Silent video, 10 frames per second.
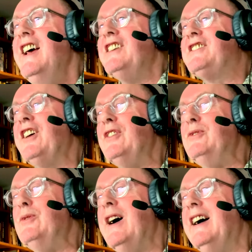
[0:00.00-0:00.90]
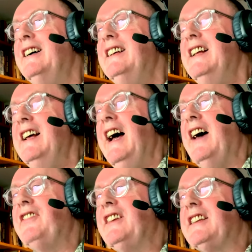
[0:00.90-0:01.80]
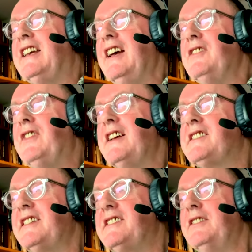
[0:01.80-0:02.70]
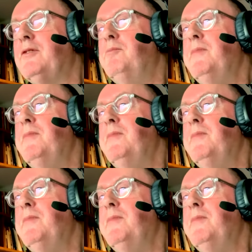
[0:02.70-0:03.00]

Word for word: So, I think that's a sort of